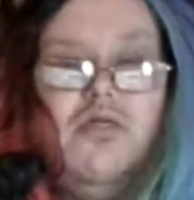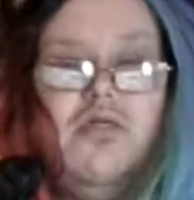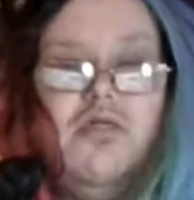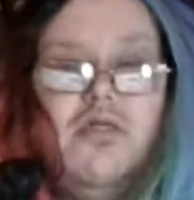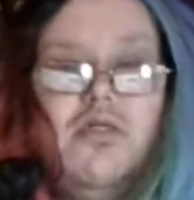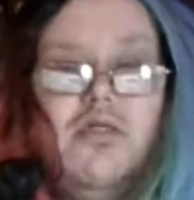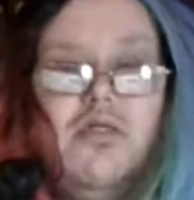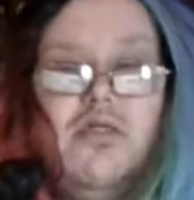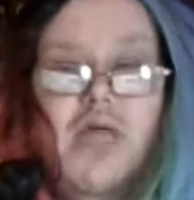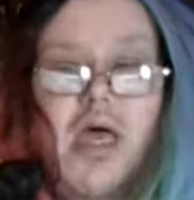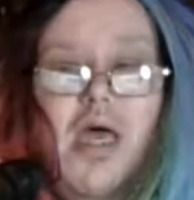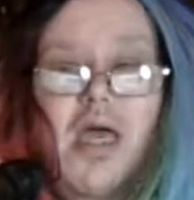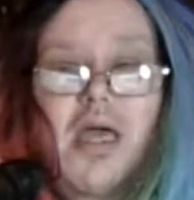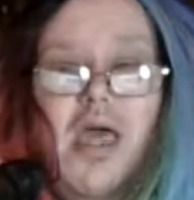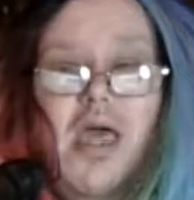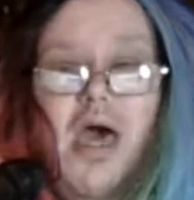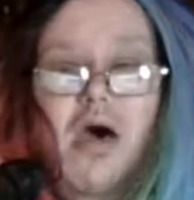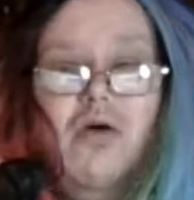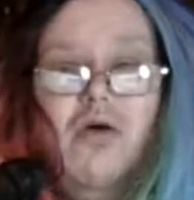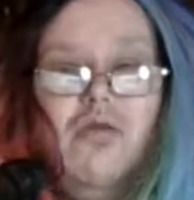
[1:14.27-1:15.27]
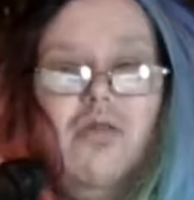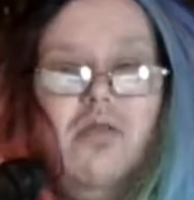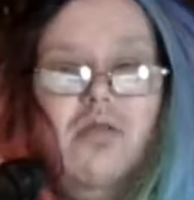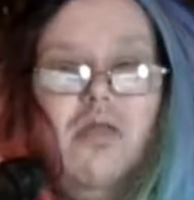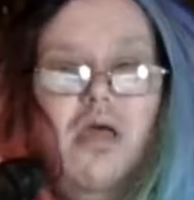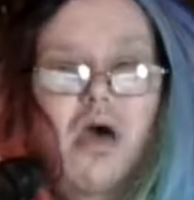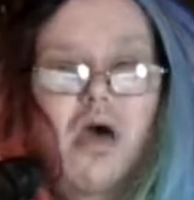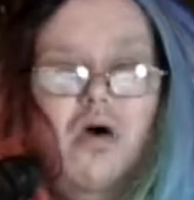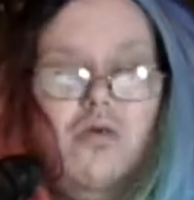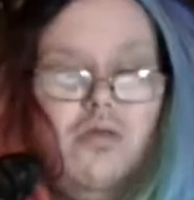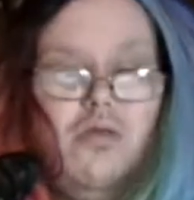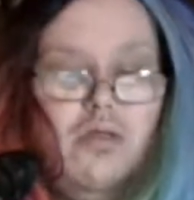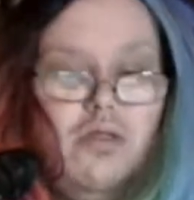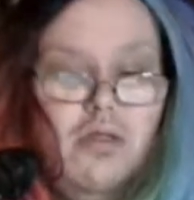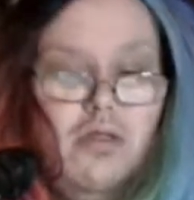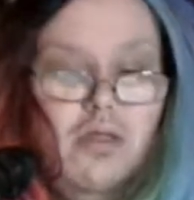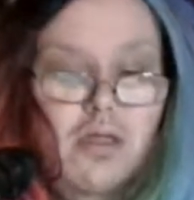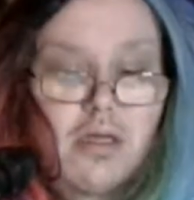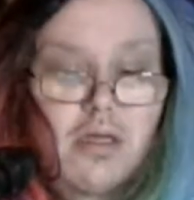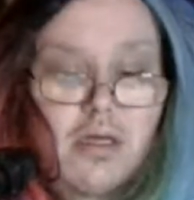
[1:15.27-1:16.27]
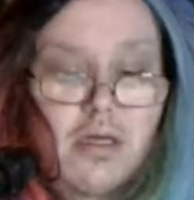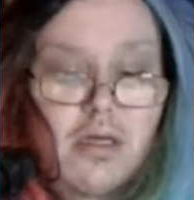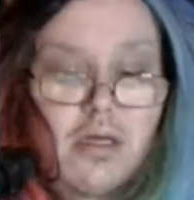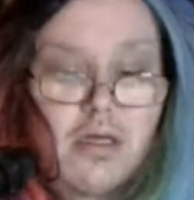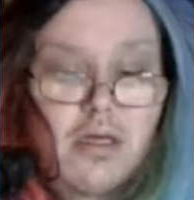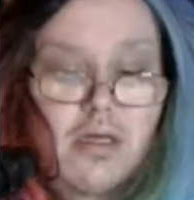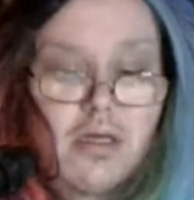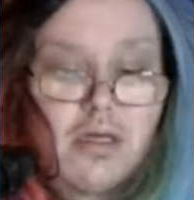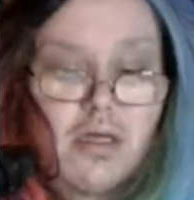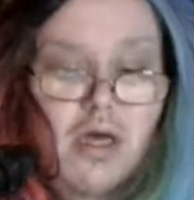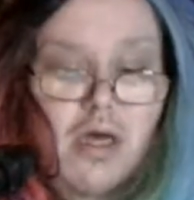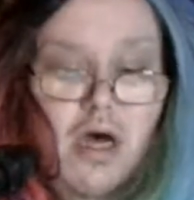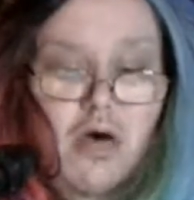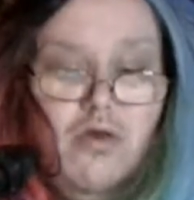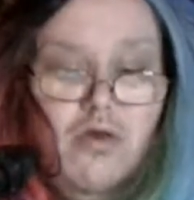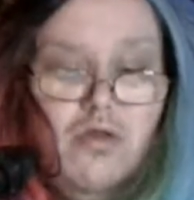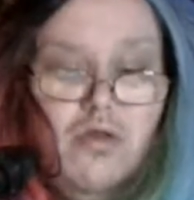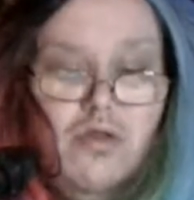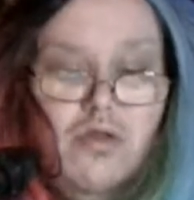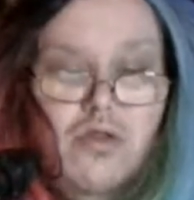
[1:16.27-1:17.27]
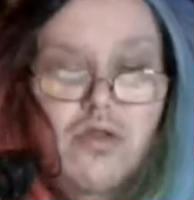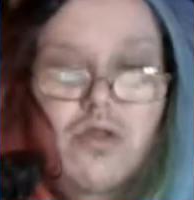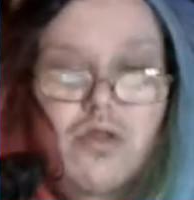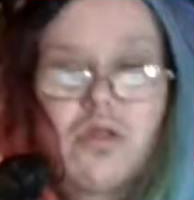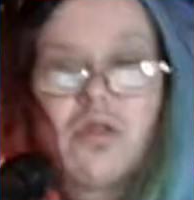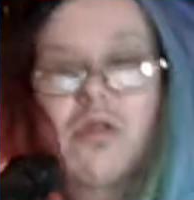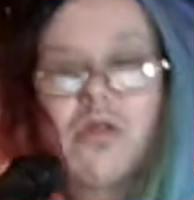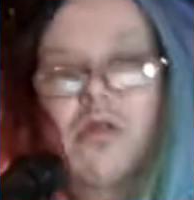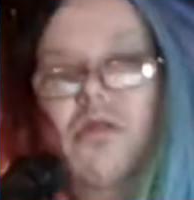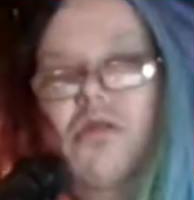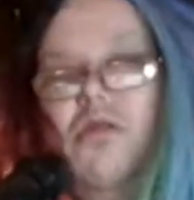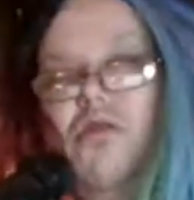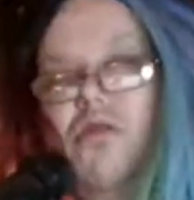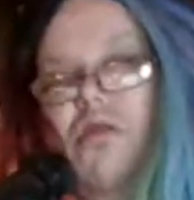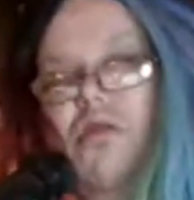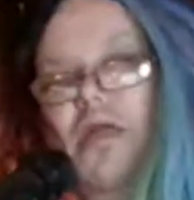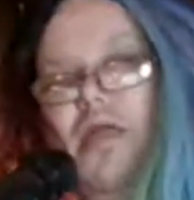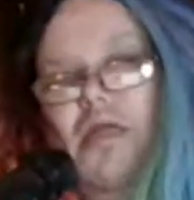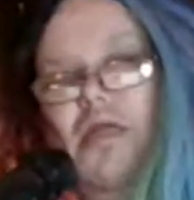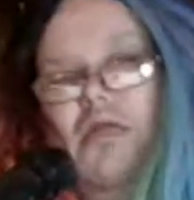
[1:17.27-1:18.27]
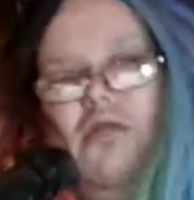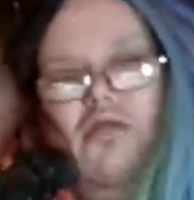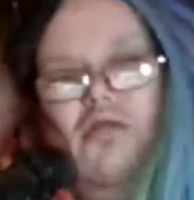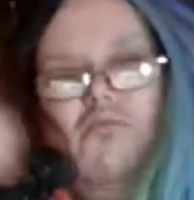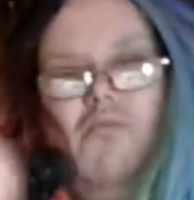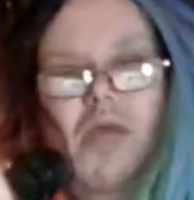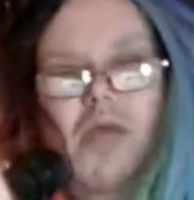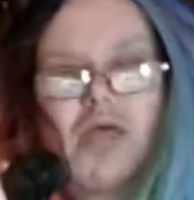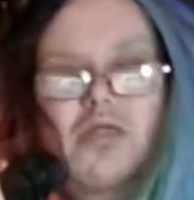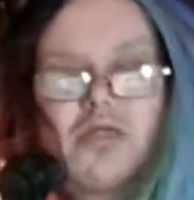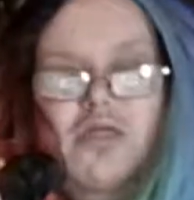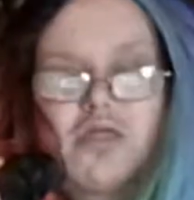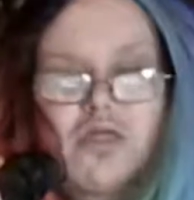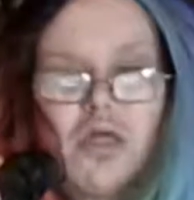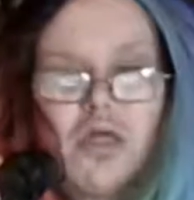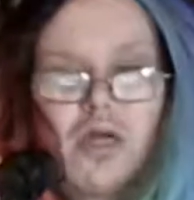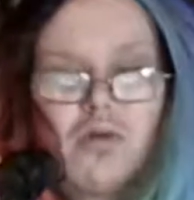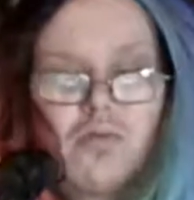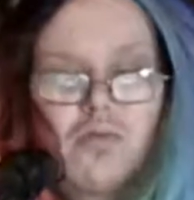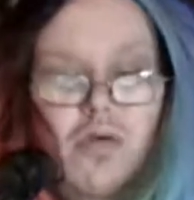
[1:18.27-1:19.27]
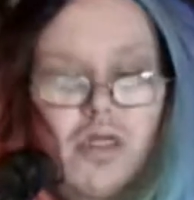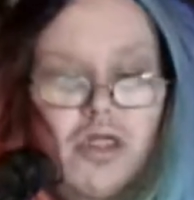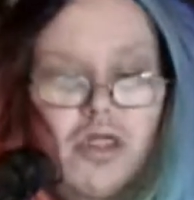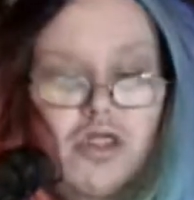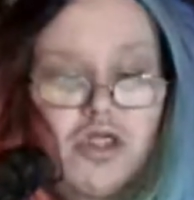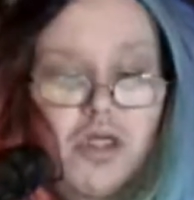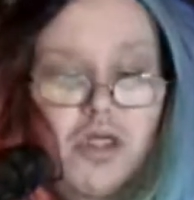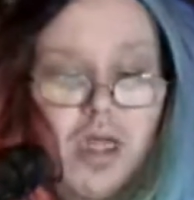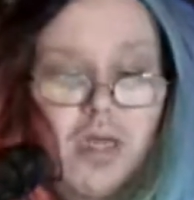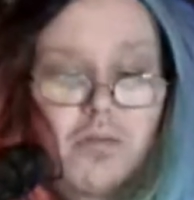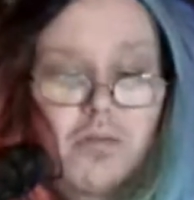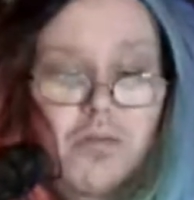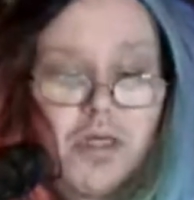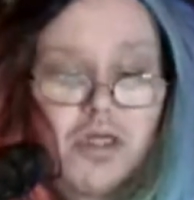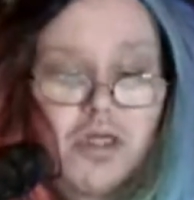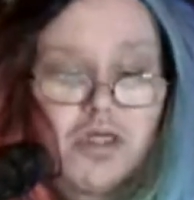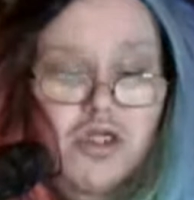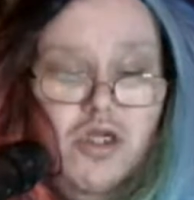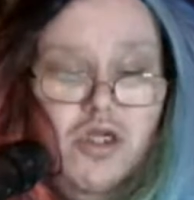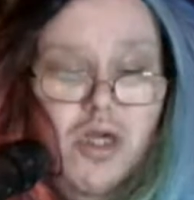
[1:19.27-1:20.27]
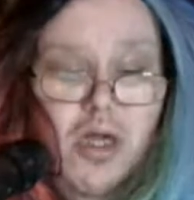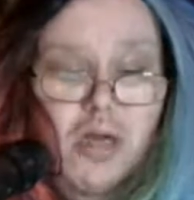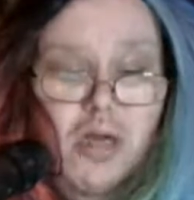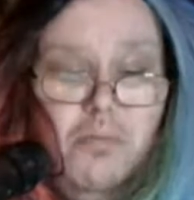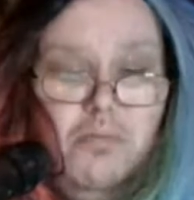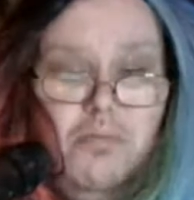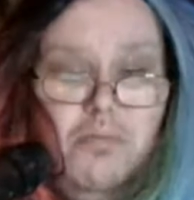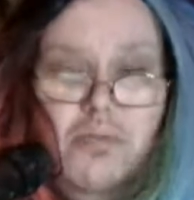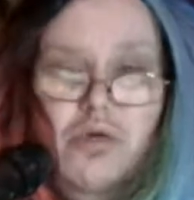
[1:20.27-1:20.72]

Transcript: Saying how you know he Miz is gonna win the championship.